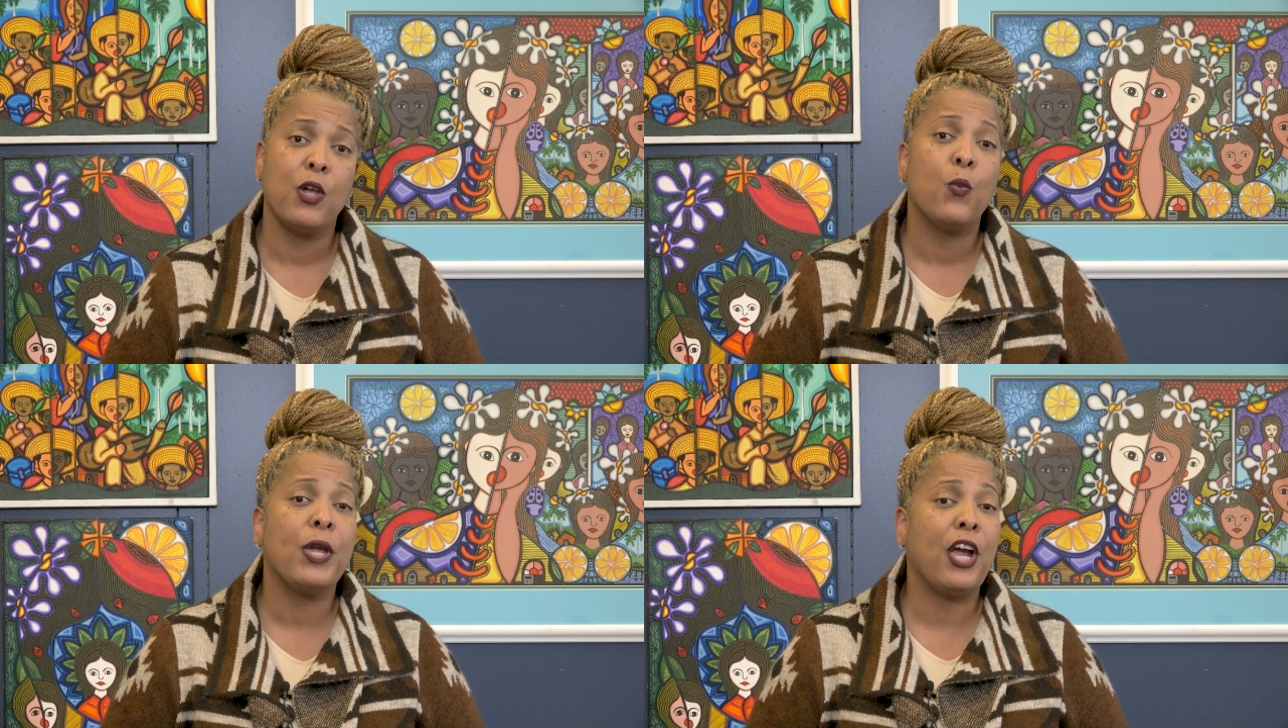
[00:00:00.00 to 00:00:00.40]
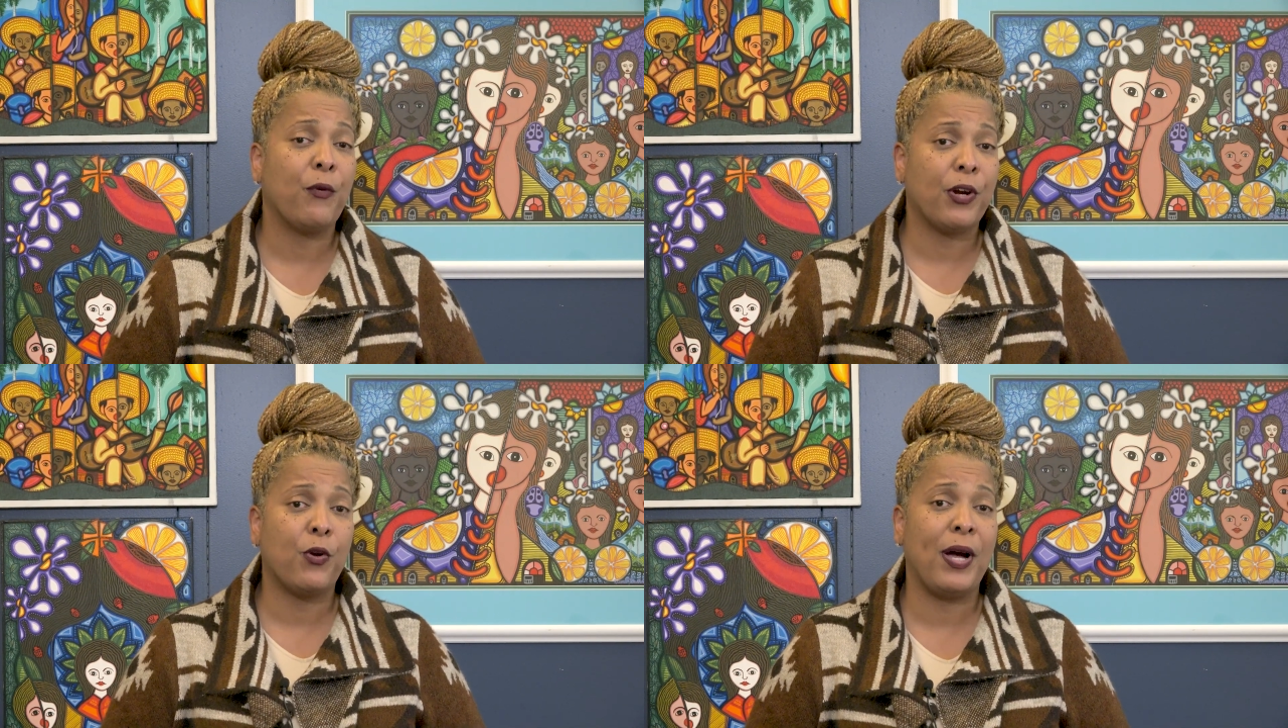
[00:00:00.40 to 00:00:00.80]
We are
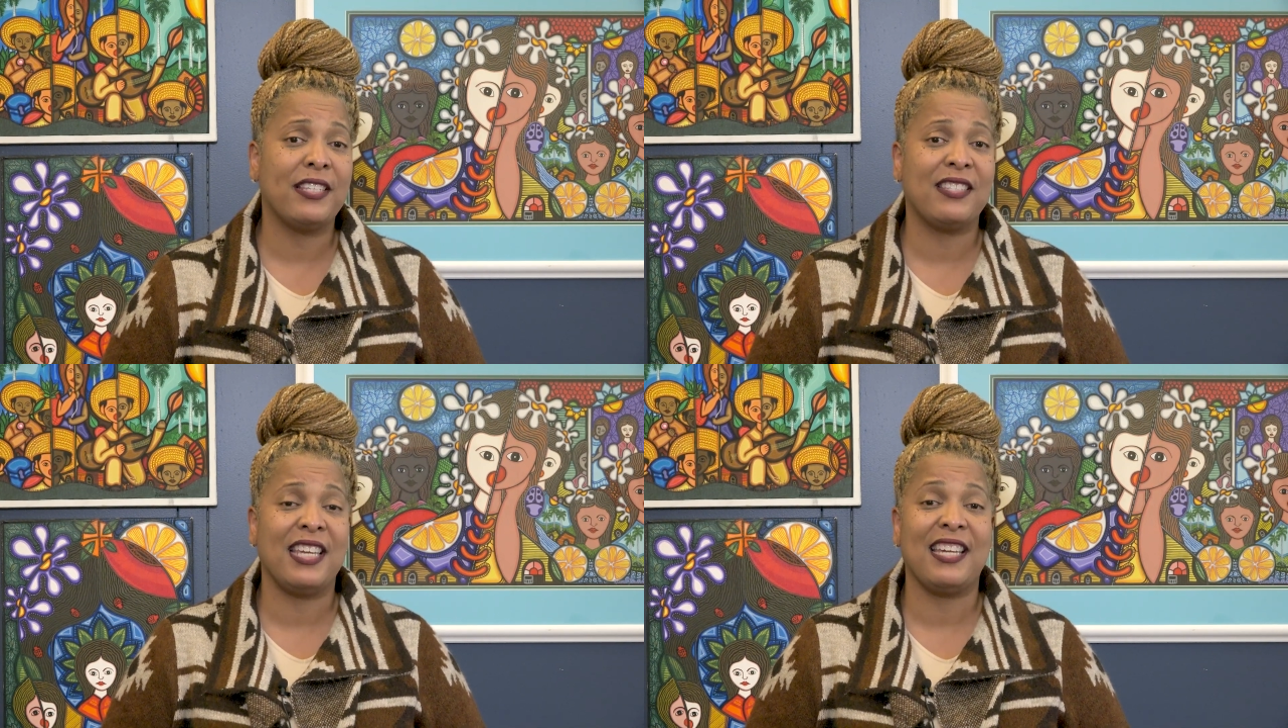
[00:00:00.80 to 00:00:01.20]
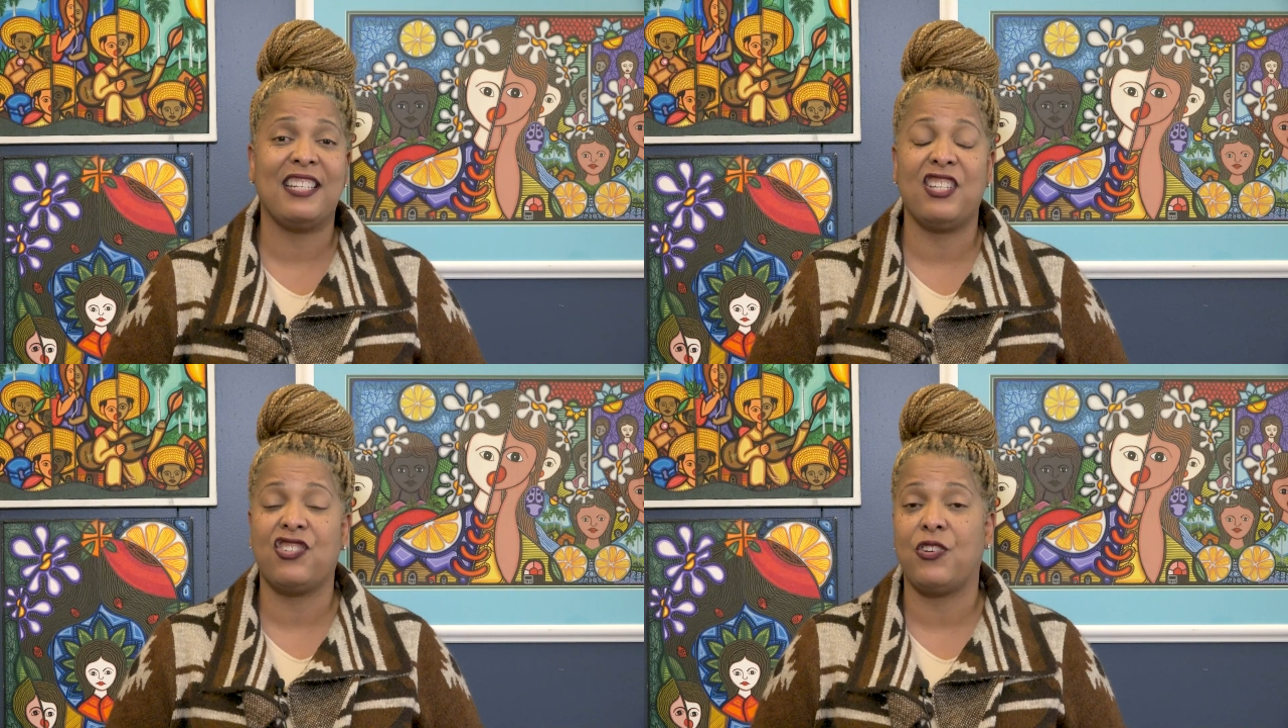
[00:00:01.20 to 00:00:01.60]
requesting
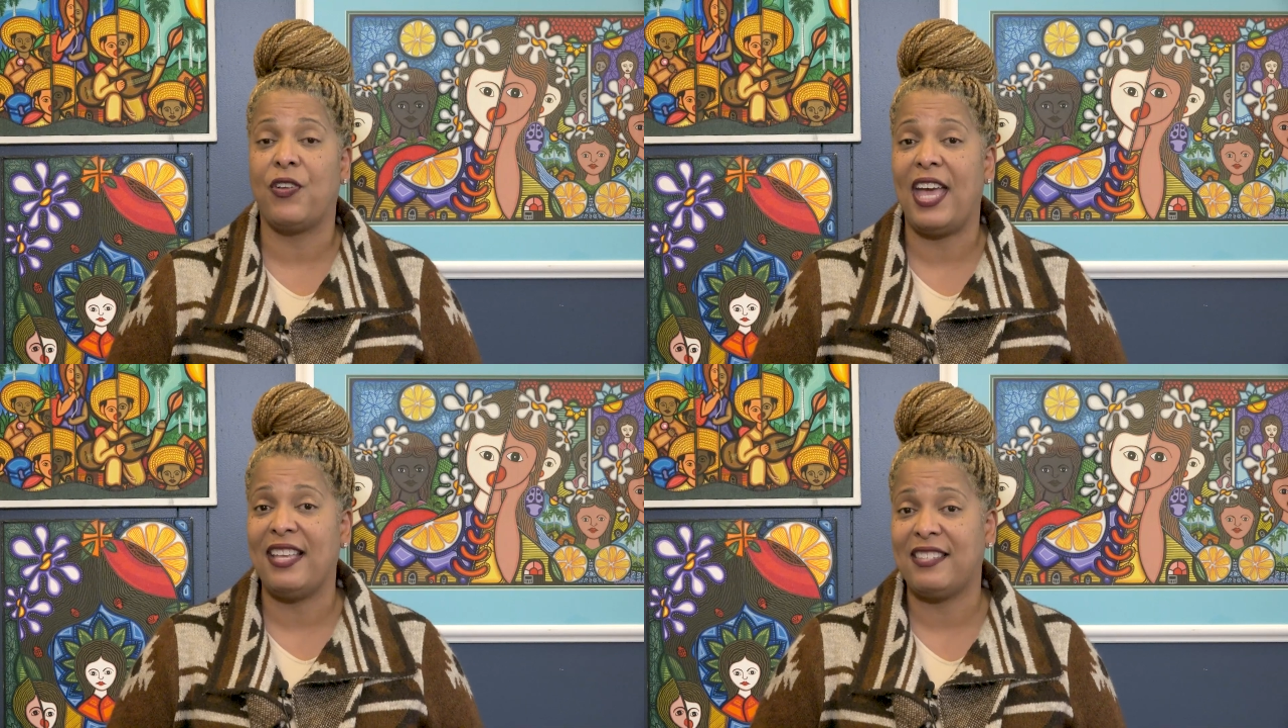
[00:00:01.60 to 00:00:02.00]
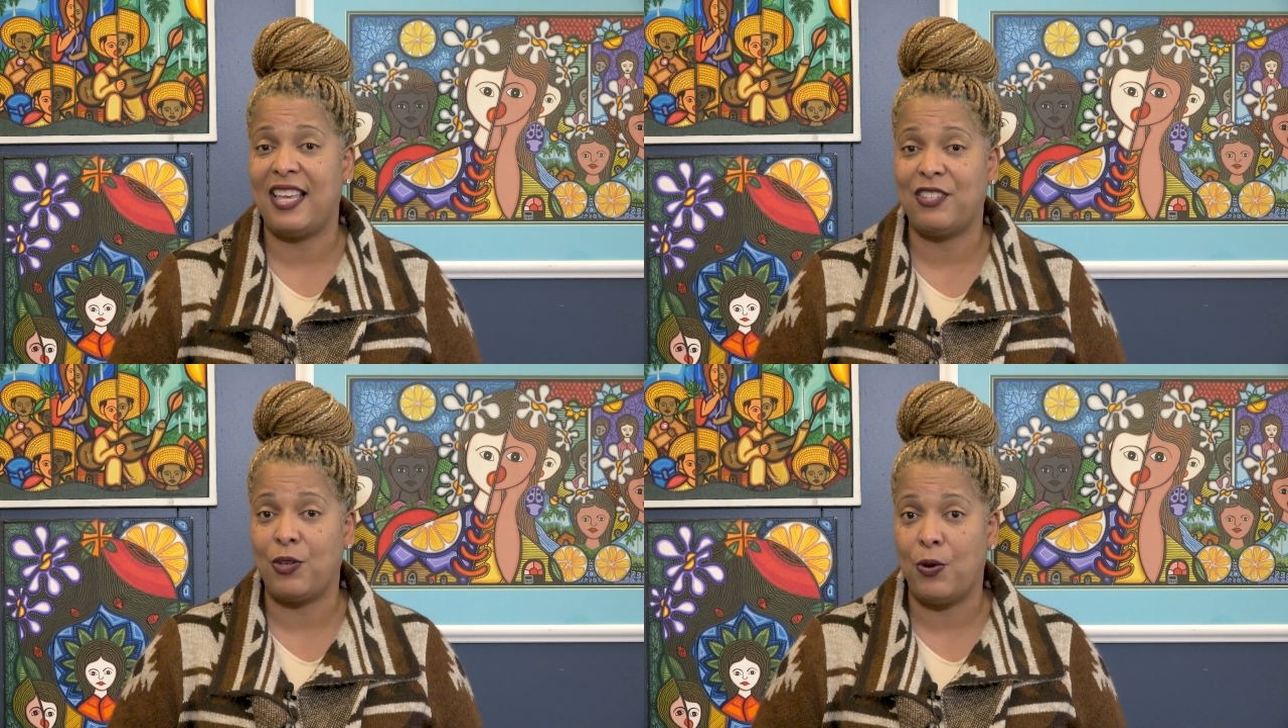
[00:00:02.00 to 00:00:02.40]
additional
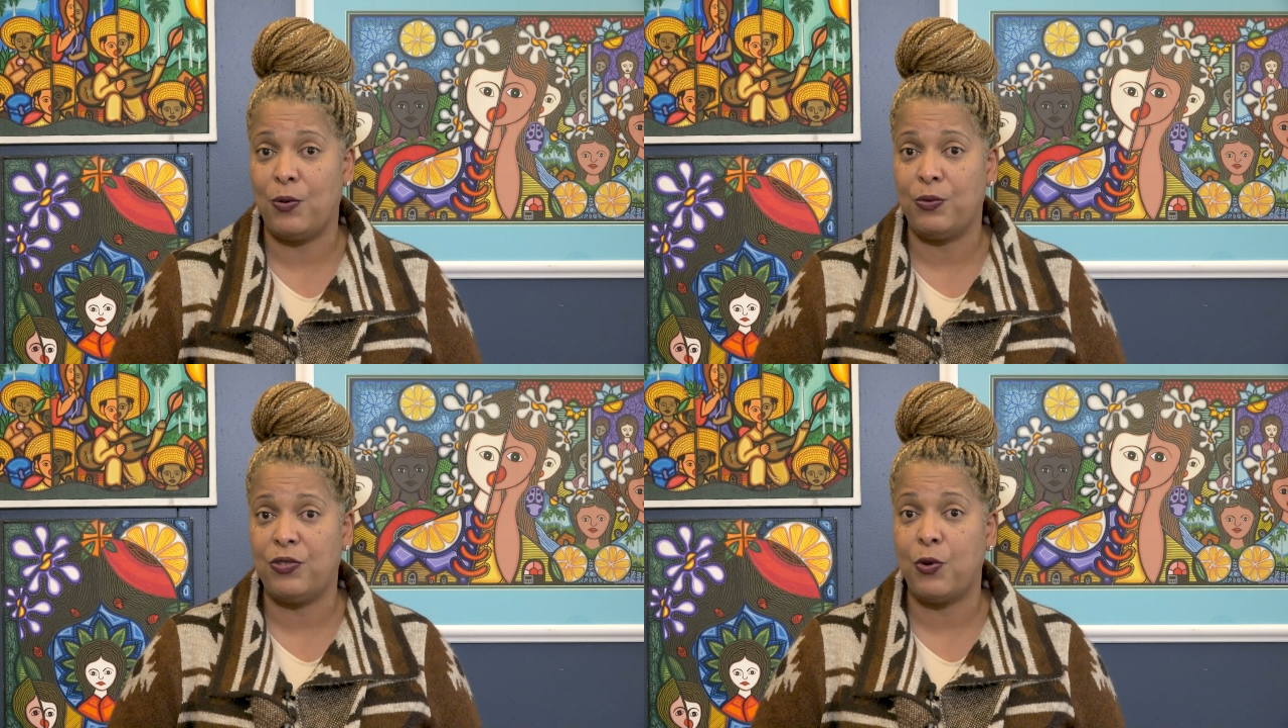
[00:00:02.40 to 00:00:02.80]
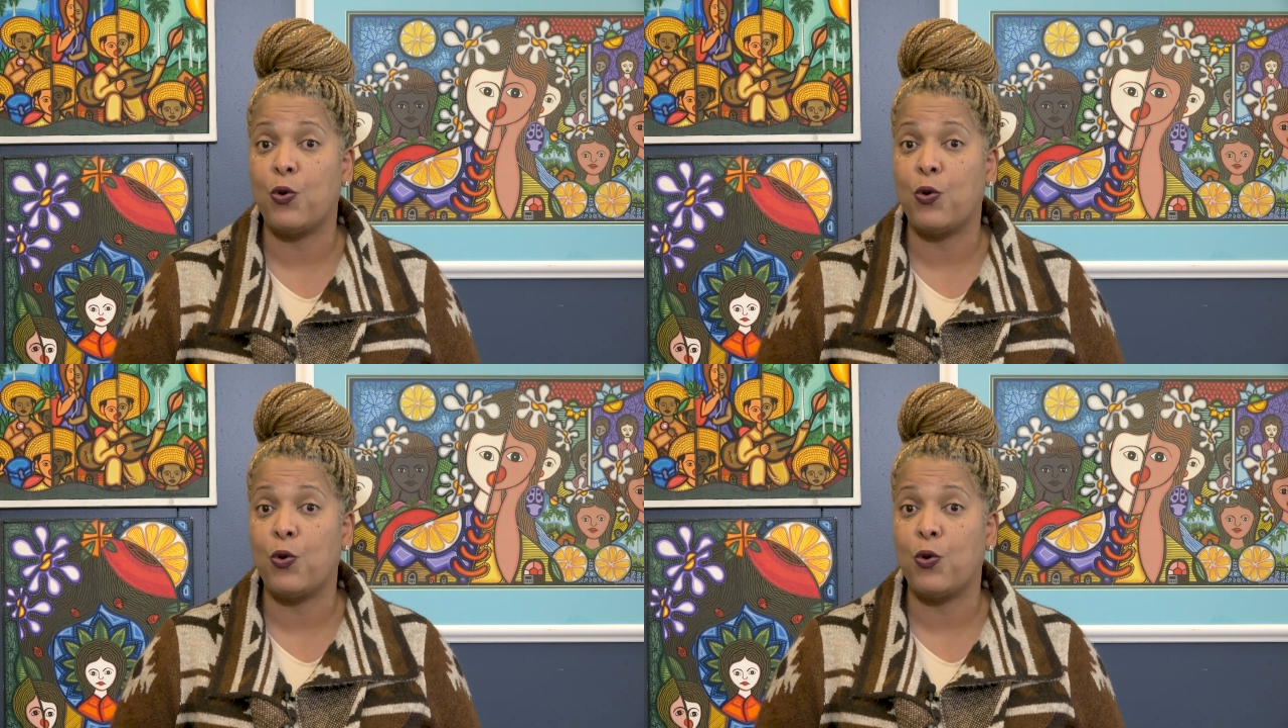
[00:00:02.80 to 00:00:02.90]
SSOs